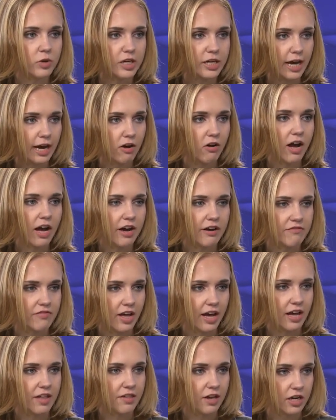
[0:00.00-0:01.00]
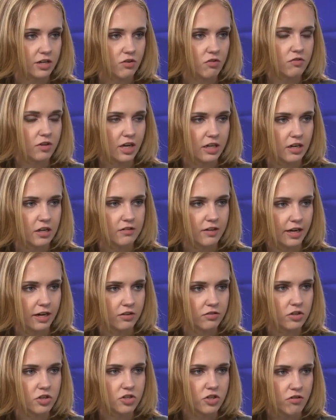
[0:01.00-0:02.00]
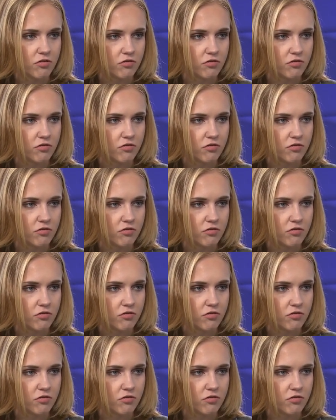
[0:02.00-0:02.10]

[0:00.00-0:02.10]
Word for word: We now have that, as I understand it, down to